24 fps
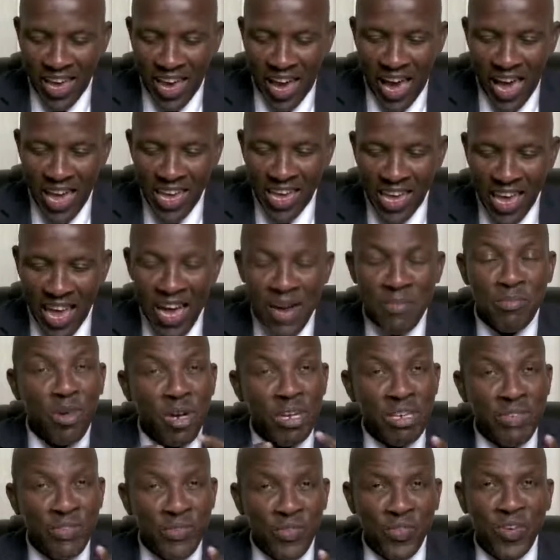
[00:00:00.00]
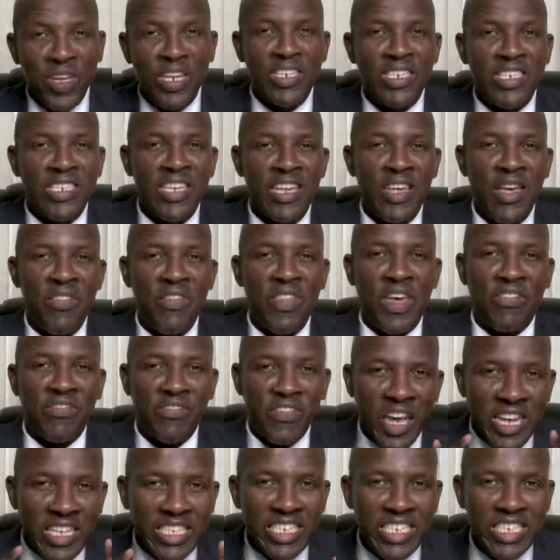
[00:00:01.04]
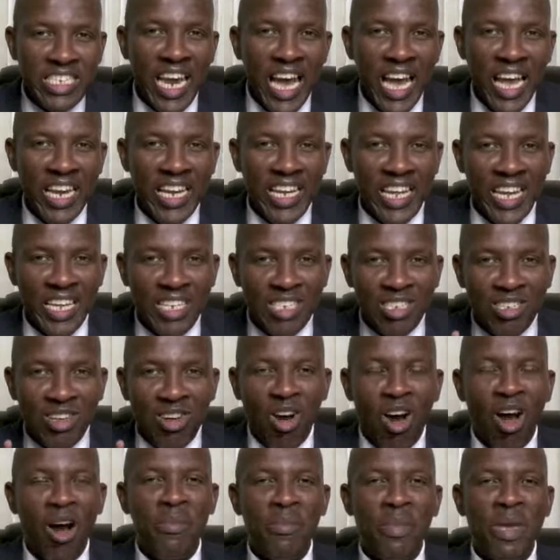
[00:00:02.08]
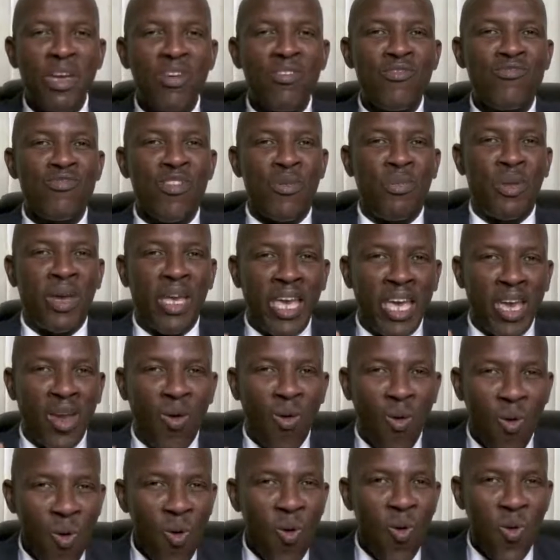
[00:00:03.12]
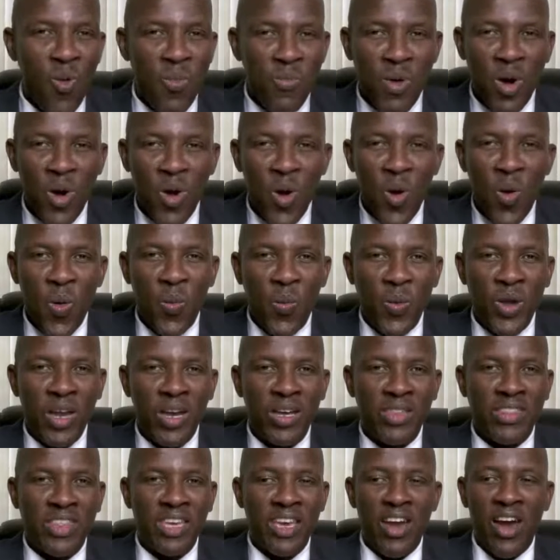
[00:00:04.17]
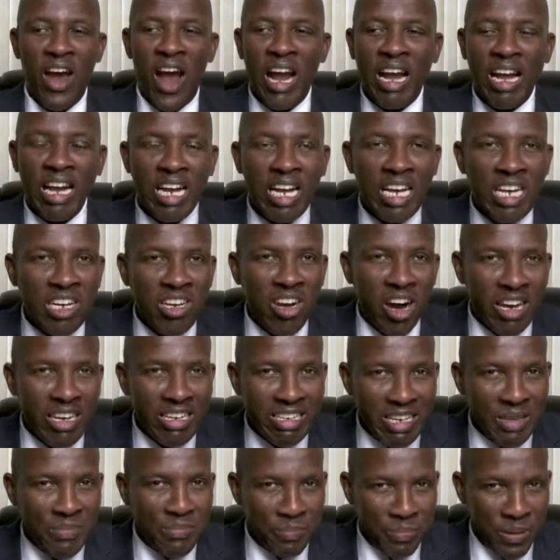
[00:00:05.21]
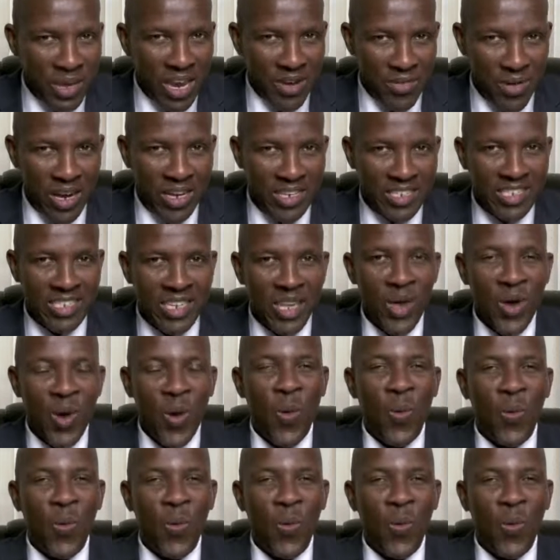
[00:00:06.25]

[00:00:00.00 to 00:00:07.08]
I am convinced that that child is coming from a home where they are godly parents,